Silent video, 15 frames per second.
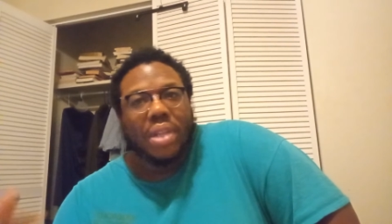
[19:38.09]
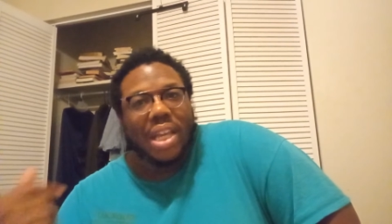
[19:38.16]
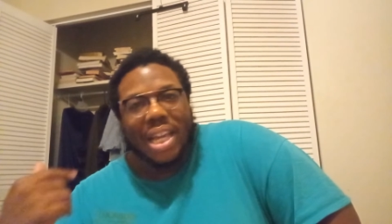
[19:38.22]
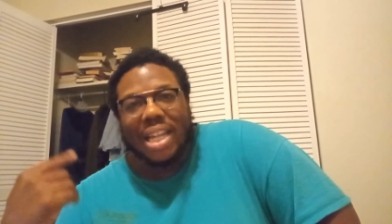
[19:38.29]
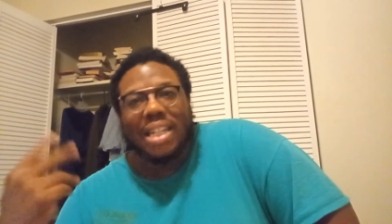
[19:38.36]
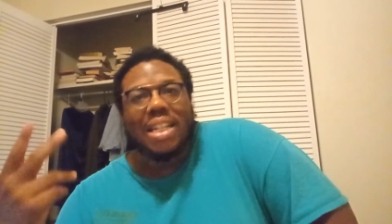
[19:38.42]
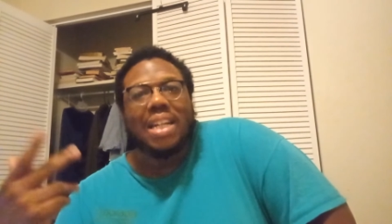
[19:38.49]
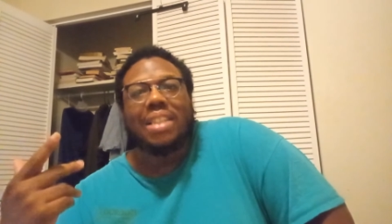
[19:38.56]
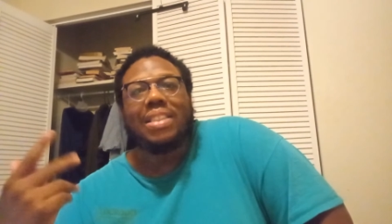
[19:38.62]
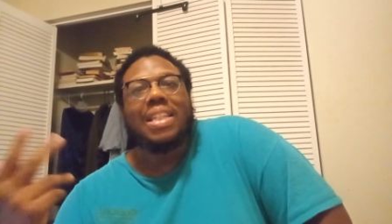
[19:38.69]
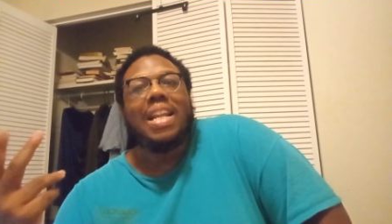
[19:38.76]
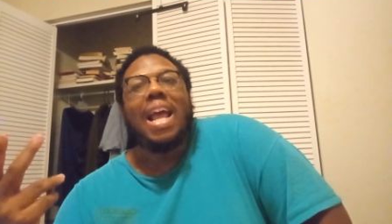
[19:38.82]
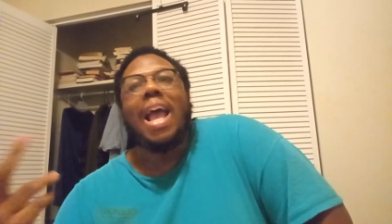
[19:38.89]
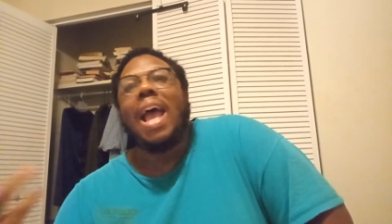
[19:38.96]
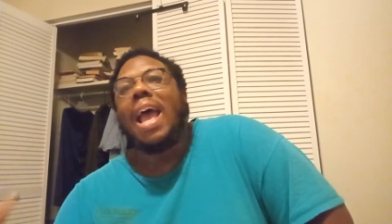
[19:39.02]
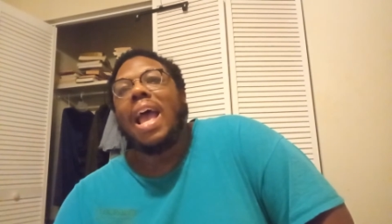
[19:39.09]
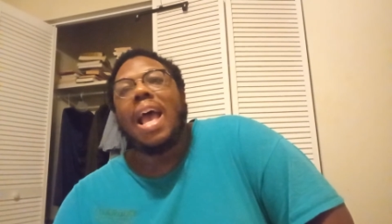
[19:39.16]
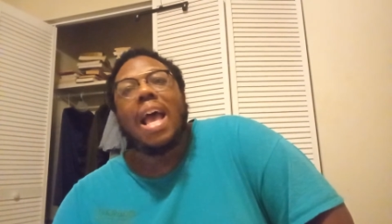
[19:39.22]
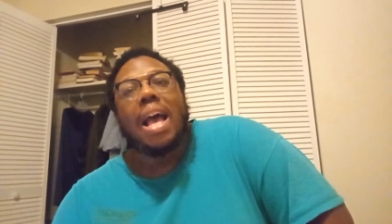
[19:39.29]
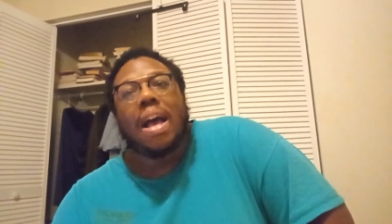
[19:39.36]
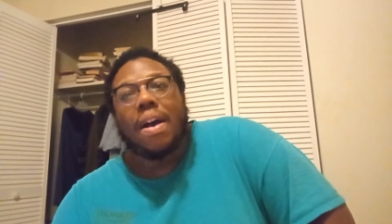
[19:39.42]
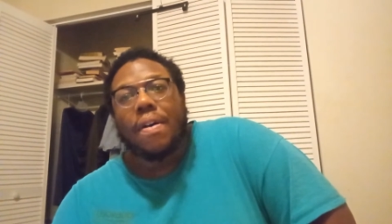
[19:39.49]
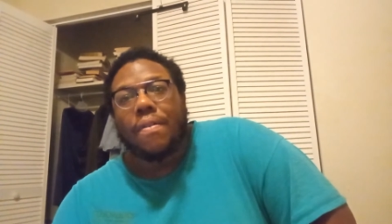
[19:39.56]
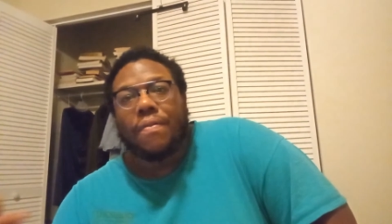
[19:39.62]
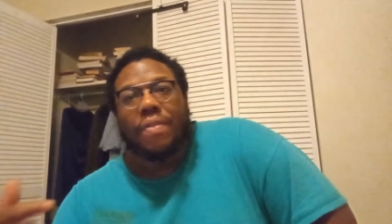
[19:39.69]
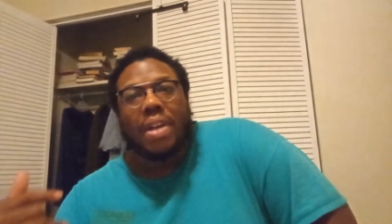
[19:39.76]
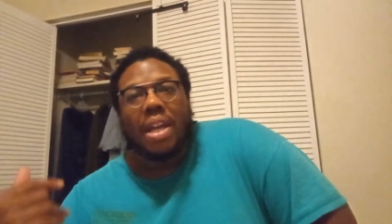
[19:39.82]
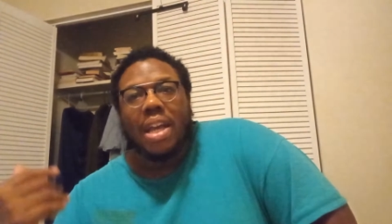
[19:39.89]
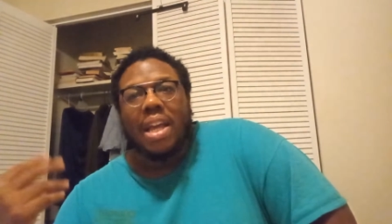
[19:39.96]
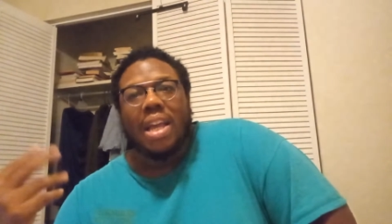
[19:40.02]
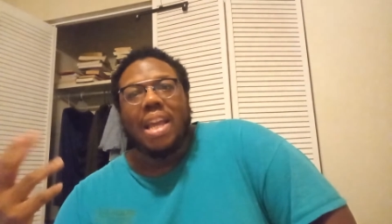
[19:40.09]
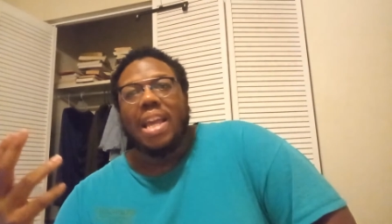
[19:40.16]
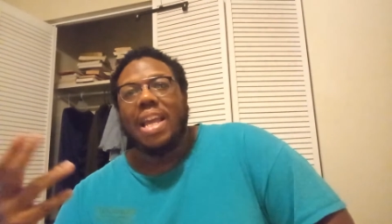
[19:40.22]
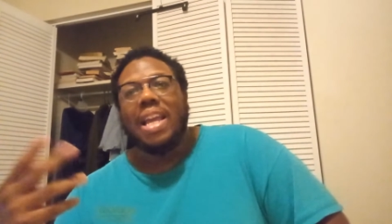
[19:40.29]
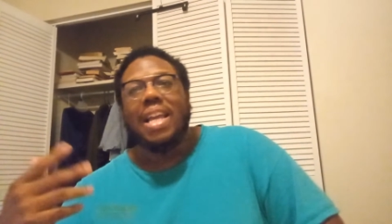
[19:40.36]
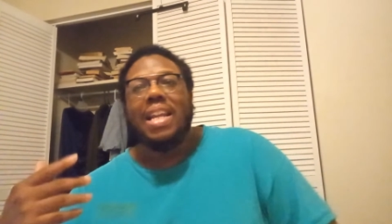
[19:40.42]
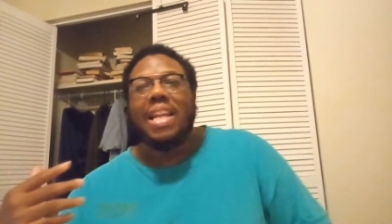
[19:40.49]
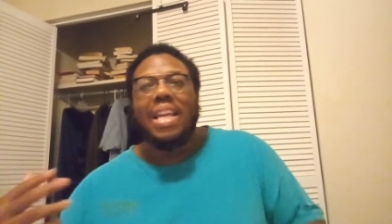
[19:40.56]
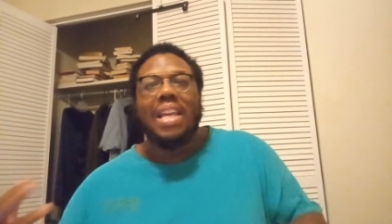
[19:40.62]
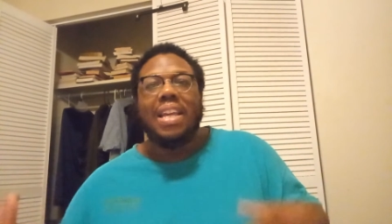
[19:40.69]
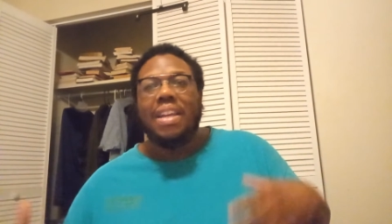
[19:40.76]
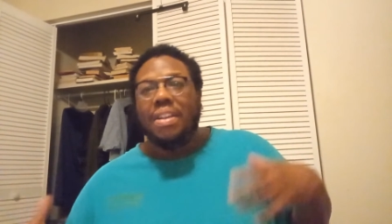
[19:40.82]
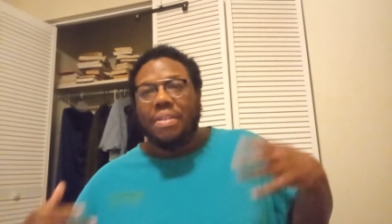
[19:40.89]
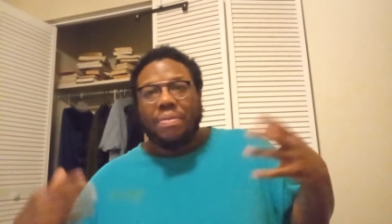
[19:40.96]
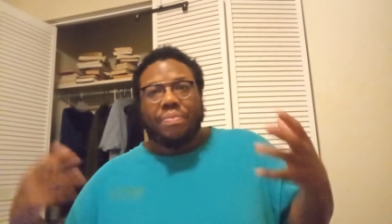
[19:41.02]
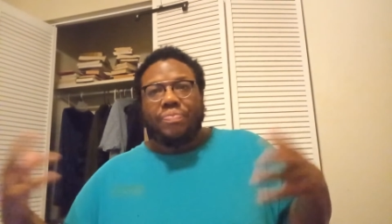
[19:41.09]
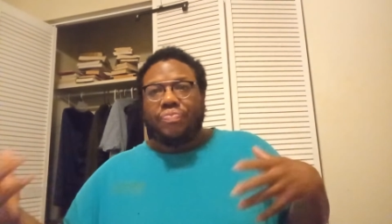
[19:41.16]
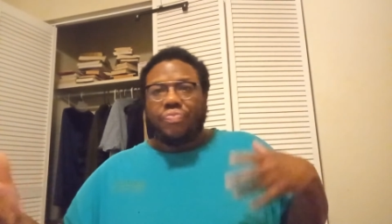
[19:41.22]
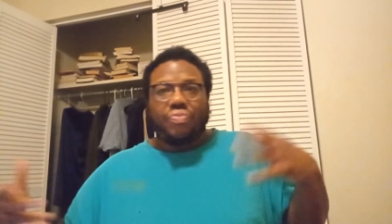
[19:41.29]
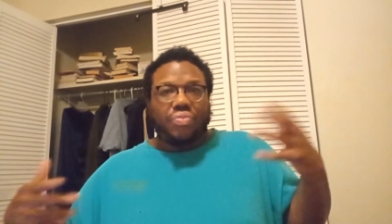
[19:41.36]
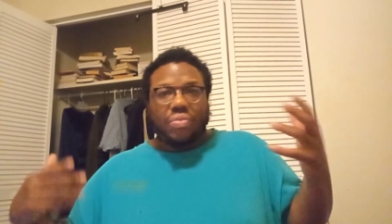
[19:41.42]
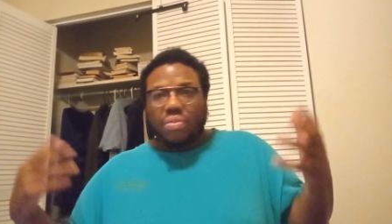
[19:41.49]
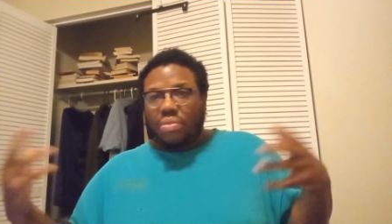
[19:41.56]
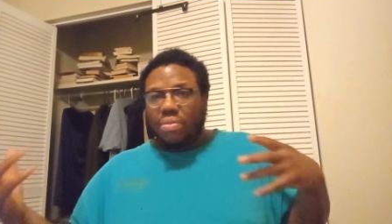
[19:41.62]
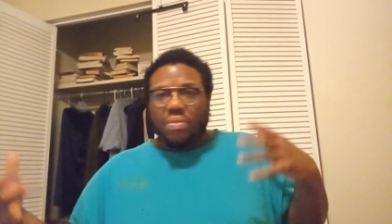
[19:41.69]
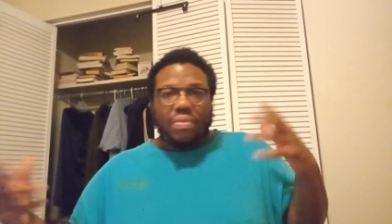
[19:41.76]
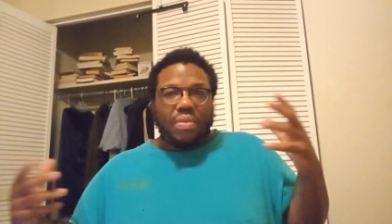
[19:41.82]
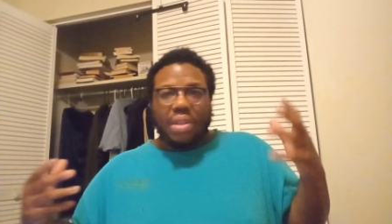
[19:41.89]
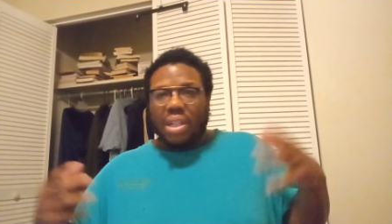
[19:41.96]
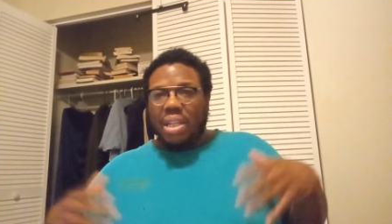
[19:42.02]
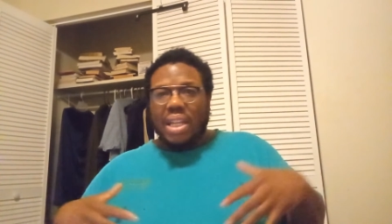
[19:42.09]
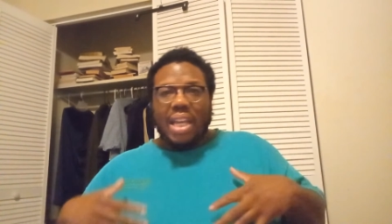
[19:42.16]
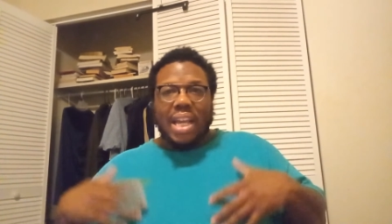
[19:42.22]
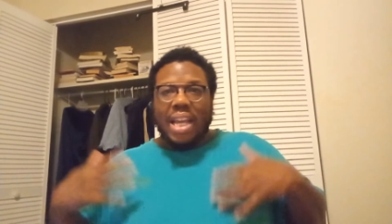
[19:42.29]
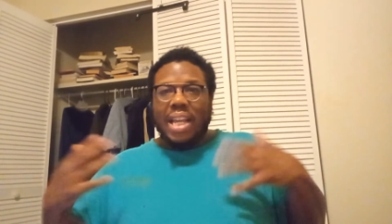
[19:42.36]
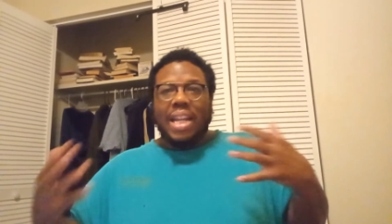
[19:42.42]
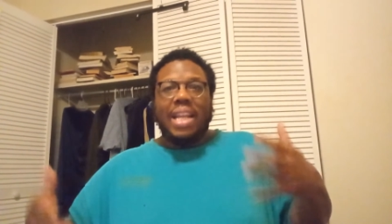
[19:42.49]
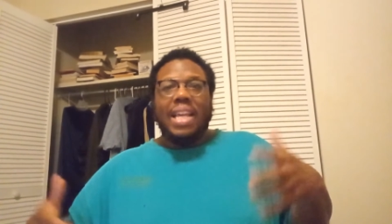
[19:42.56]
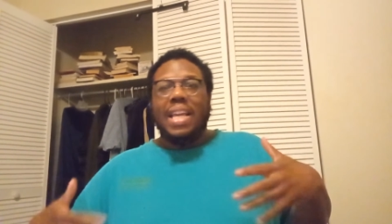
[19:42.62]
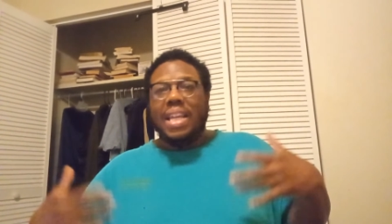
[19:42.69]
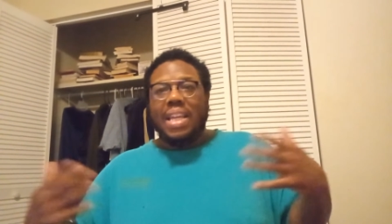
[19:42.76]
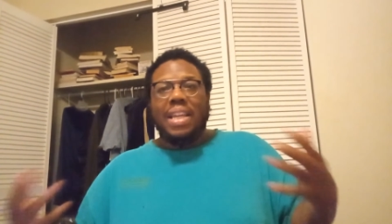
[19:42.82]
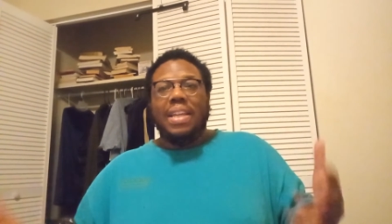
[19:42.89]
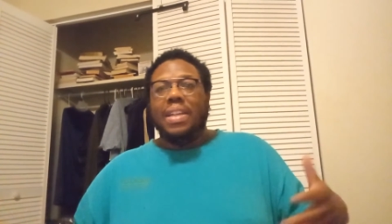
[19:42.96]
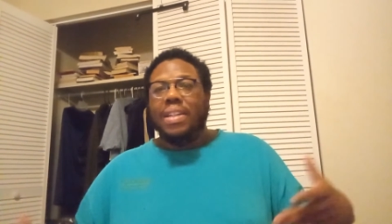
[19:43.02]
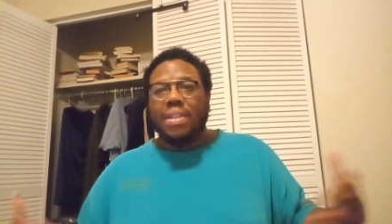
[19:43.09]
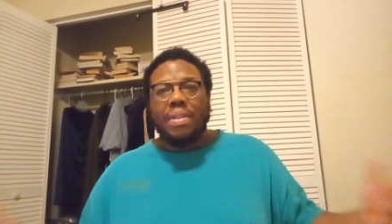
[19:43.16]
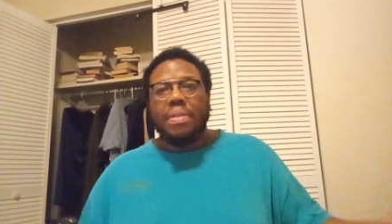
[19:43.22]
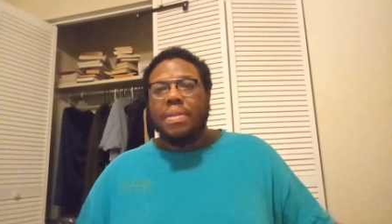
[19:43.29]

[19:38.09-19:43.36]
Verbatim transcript: It doesn't have any any